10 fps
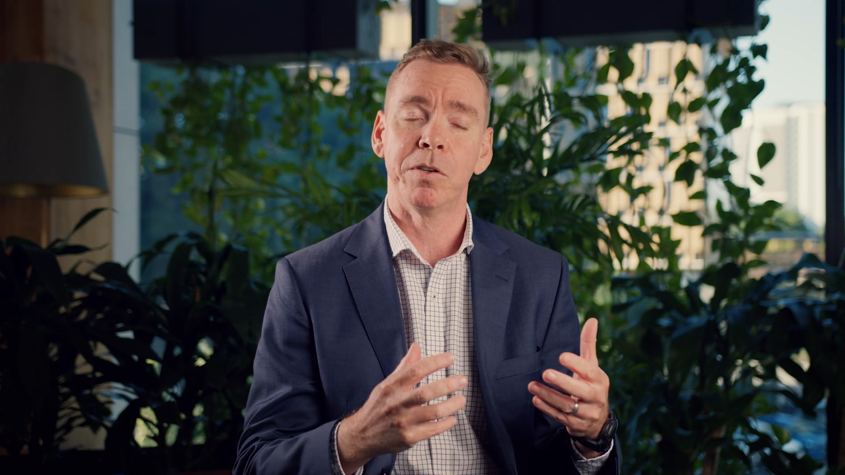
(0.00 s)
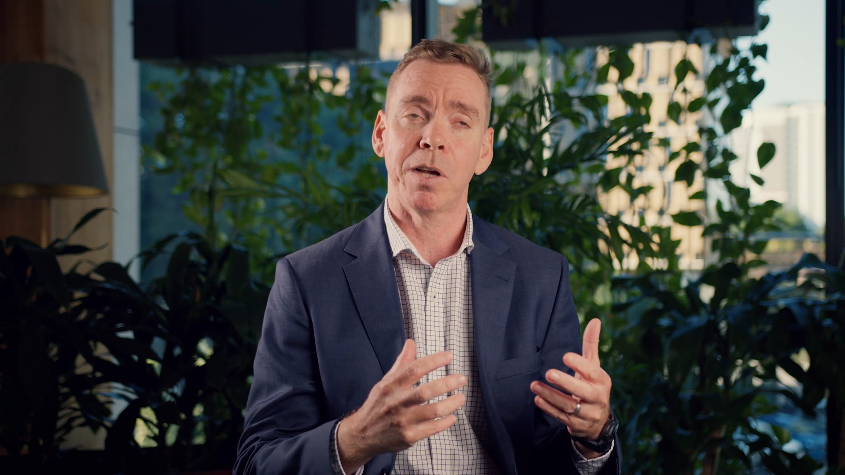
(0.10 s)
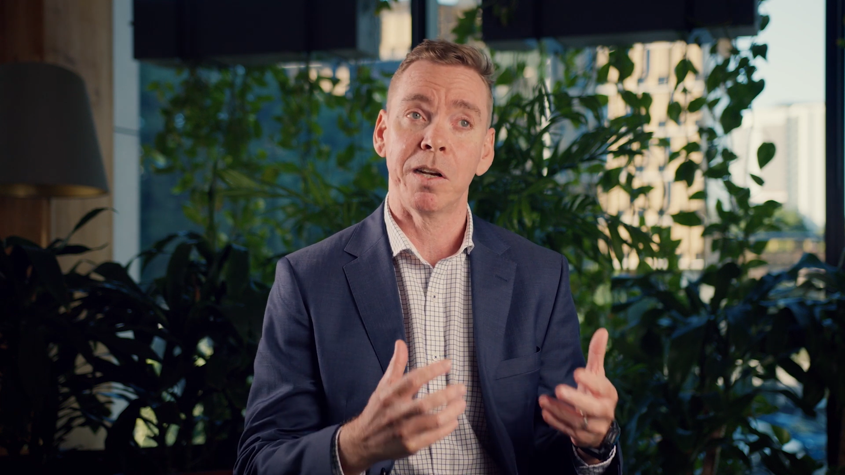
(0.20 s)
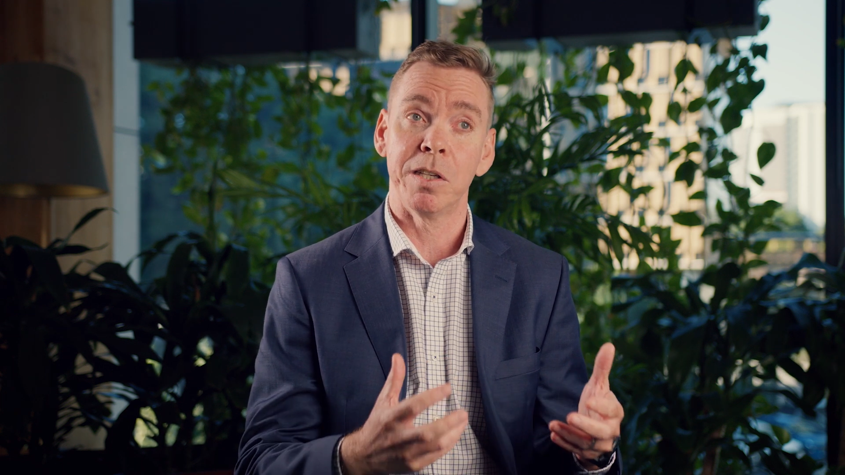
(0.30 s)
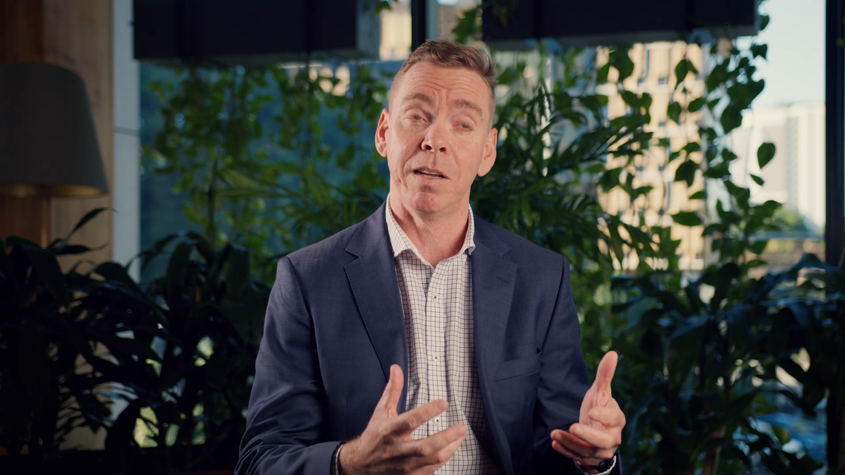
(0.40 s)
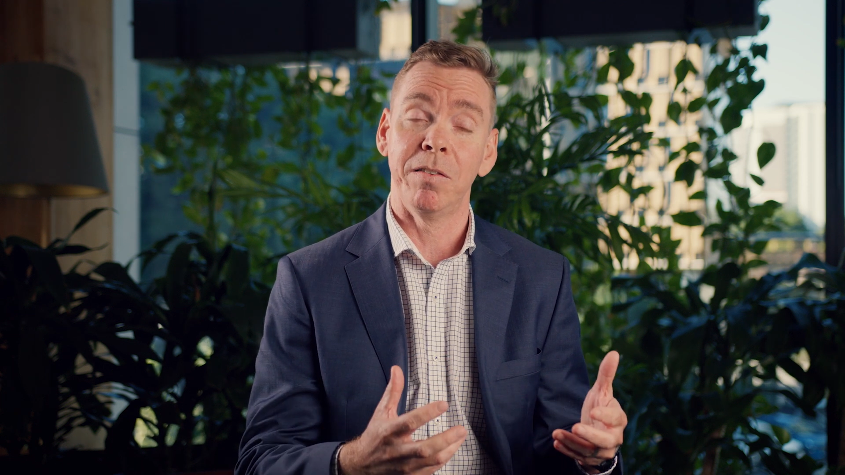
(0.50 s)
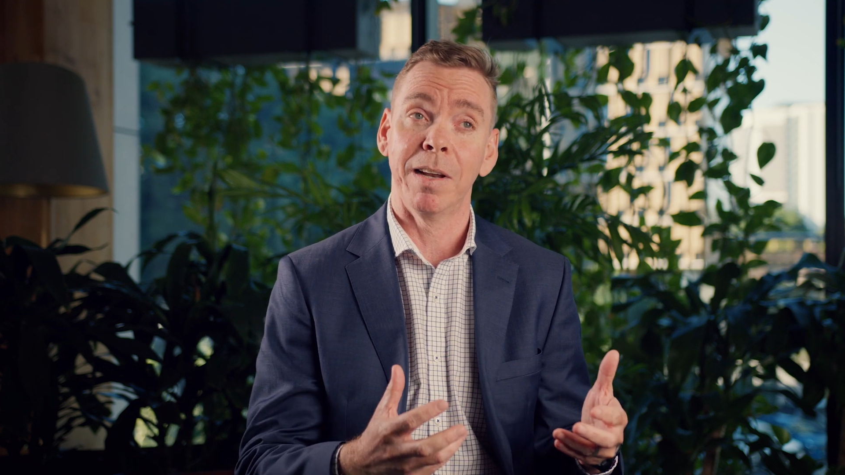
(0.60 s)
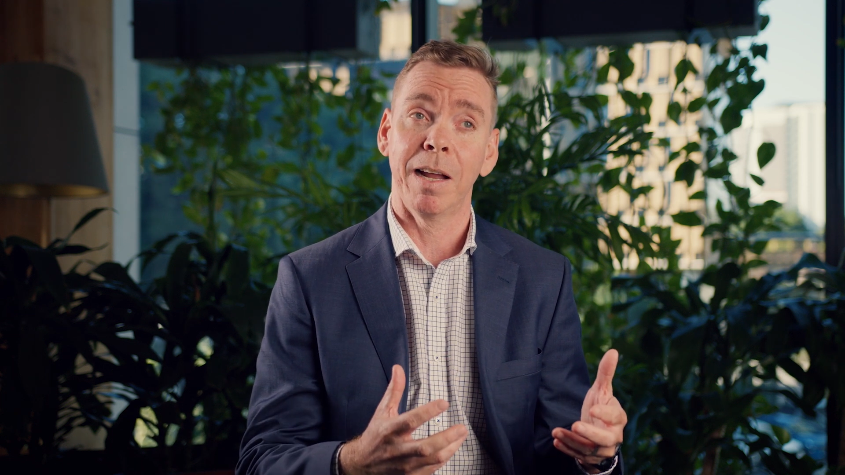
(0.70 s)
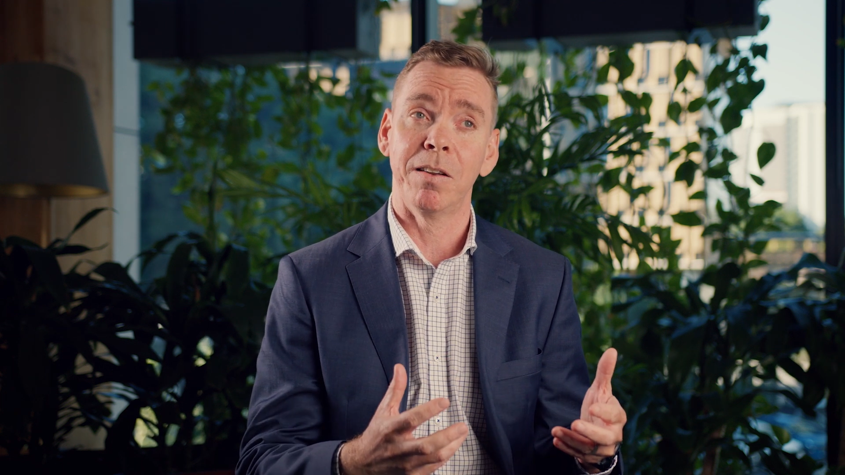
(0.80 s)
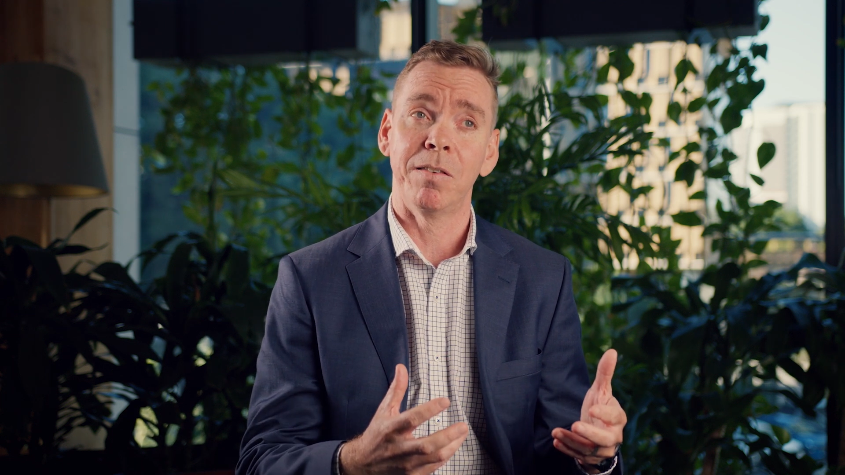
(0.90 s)
charging
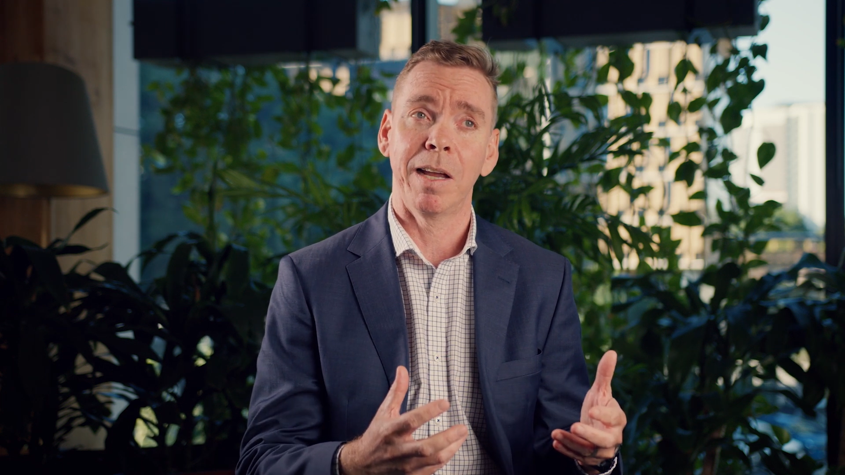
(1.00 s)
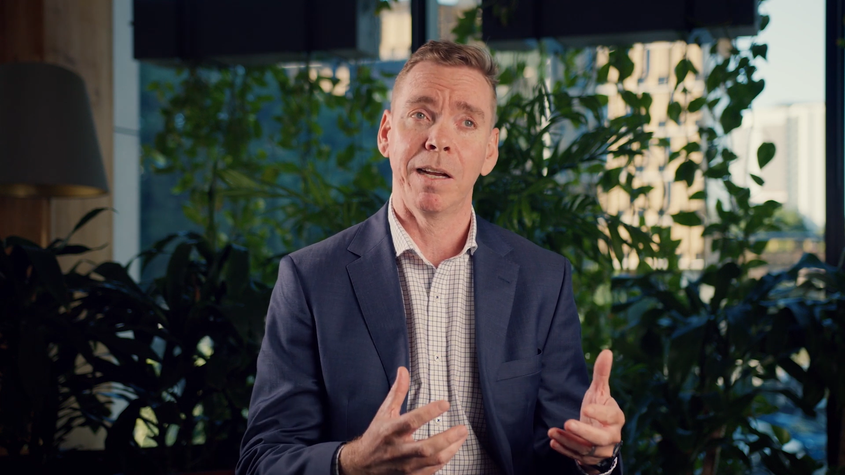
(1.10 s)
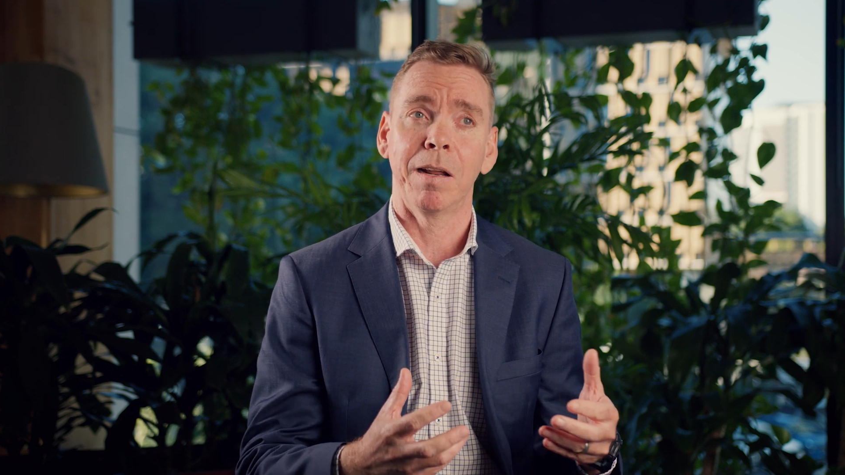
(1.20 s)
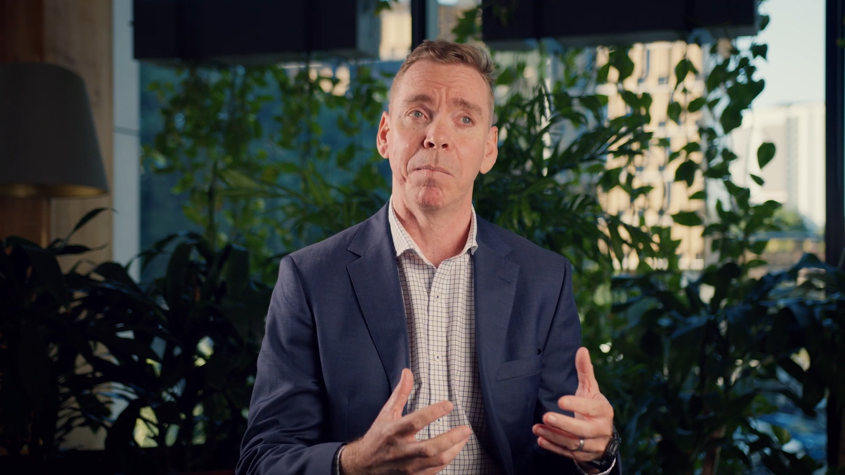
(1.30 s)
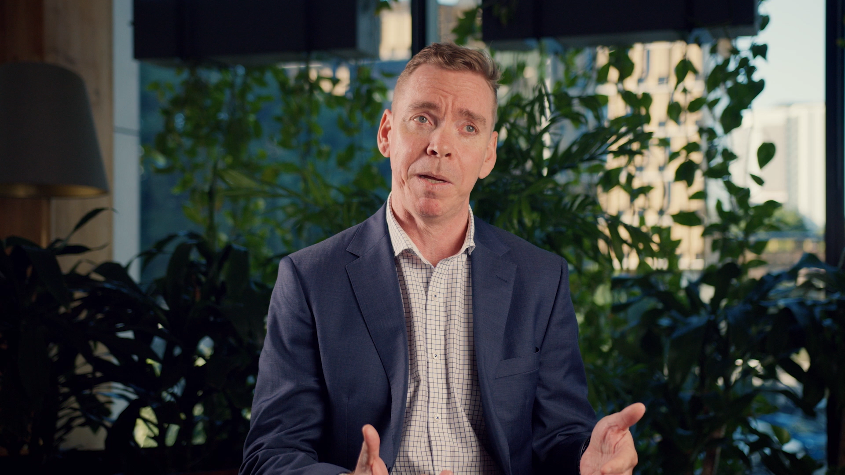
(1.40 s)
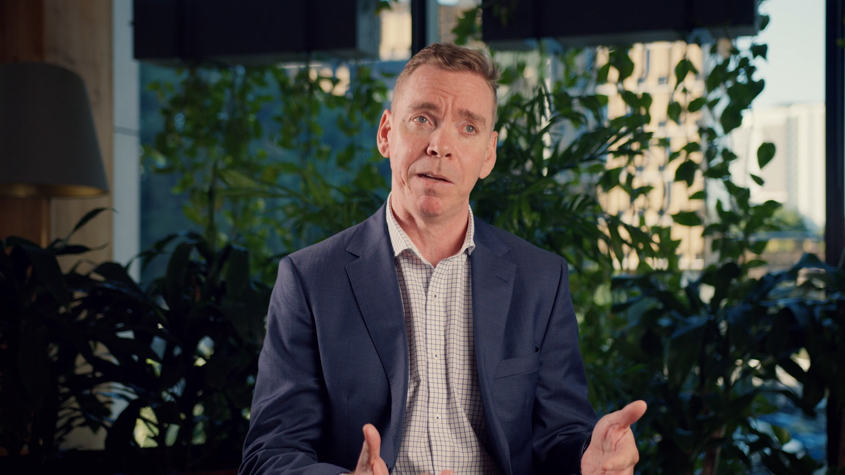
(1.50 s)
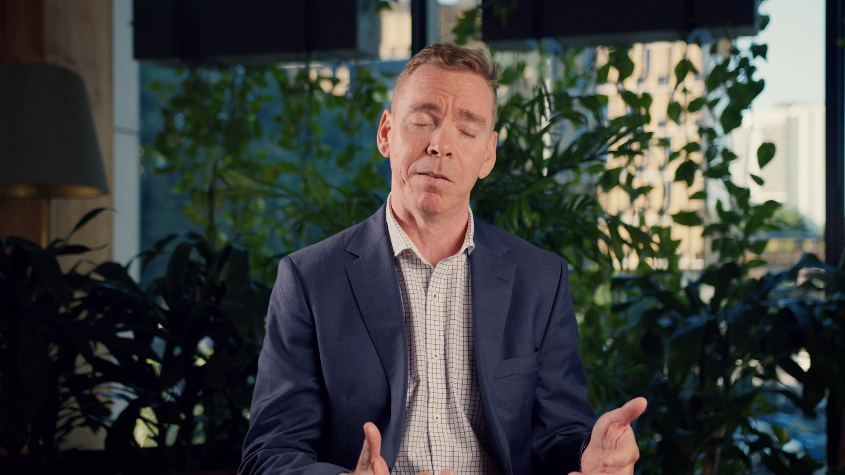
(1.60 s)
isn't undertaken at peak